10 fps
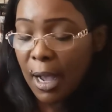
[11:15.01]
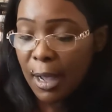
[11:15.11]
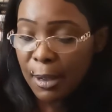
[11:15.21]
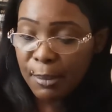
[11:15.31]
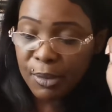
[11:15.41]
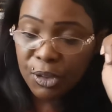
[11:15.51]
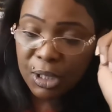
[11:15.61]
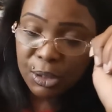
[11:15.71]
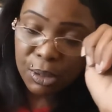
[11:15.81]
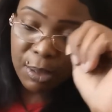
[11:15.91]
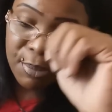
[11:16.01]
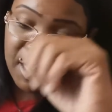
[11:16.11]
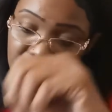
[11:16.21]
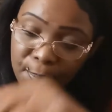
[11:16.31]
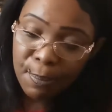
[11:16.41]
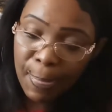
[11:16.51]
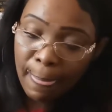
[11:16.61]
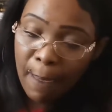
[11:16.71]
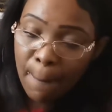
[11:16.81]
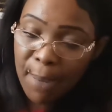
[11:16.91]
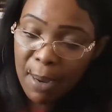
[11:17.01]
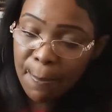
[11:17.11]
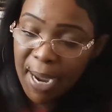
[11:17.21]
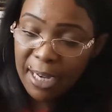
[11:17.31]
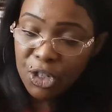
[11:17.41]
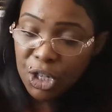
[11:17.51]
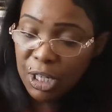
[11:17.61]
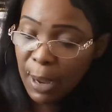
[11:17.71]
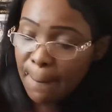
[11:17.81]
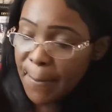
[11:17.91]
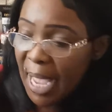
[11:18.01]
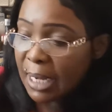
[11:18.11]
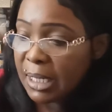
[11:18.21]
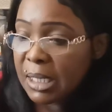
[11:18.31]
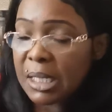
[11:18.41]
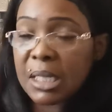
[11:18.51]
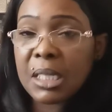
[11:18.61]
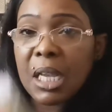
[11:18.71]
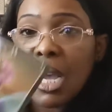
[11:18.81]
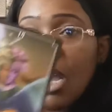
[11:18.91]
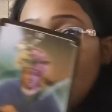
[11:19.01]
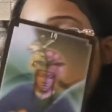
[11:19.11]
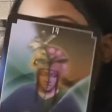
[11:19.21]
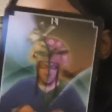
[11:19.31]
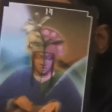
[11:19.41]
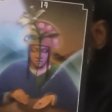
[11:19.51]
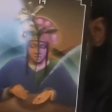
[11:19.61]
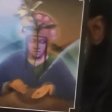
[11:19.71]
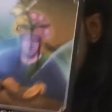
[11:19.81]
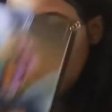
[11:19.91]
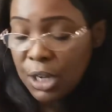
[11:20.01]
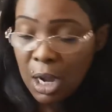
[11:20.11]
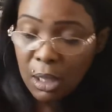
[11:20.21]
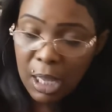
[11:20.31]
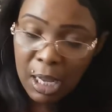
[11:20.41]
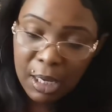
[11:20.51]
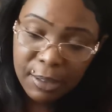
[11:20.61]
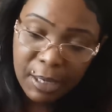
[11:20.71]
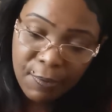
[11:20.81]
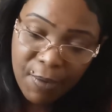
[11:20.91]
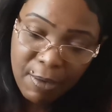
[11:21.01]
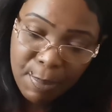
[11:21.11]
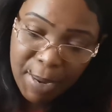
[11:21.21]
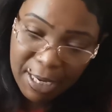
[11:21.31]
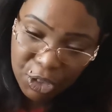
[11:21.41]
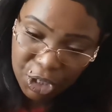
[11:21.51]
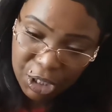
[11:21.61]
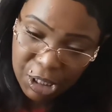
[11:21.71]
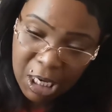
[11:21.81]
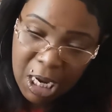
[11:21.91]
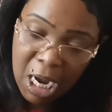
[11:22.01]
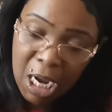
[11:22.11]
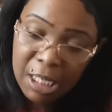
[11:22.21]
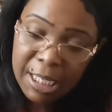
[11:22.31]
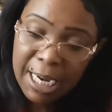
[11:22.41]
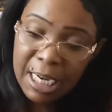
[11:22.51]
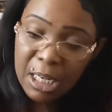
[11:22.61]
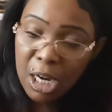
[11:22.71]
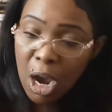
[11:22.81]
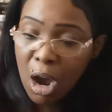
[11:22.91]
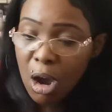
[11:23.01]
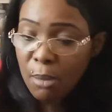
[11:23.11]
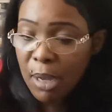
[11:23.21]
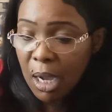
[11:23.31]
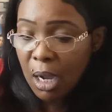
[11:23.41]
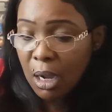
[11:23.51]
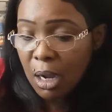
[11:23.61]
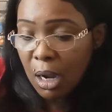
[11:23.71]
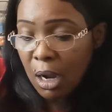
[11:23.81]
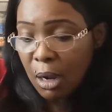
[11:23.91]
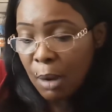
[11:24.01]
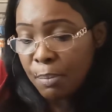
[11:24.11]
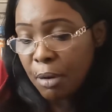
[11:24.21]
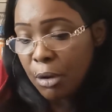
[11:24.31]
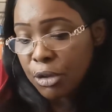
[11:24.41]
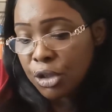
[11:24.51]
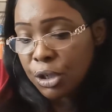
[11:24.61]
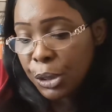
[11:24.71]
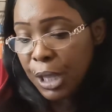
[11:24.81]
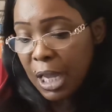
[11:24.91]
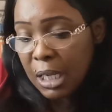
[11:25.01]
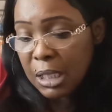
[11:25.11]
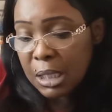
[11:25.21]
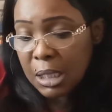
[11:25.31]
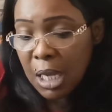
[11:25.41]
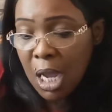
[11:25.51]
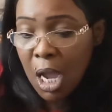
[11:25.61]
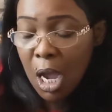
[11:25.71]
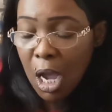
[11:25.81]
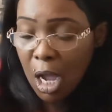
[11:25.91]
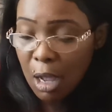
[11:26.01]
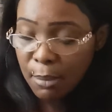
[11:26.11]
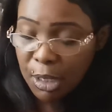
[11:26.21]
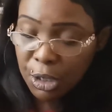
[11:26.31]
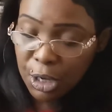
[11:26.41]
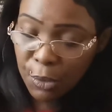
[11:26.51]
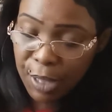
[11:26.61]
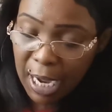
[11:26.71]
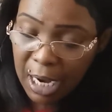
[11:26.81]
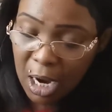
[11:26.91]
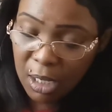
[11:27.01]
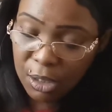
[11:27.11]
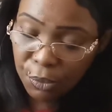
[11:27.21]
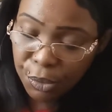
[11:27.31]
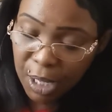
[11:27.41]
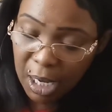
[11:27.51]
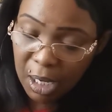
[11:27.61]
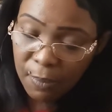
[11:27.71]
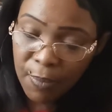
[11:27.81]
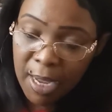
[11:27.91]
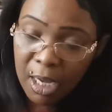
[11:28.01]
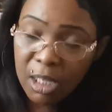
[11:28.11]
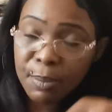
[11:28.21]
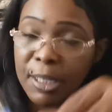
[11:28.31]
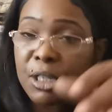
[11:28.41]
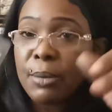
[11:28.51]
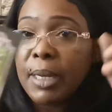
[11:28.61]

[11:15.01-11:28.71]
Do you see what I mean? Being patient and balanced. I do see y'all are very patient, taking a calm approach to things, you know, that kind of thing, especially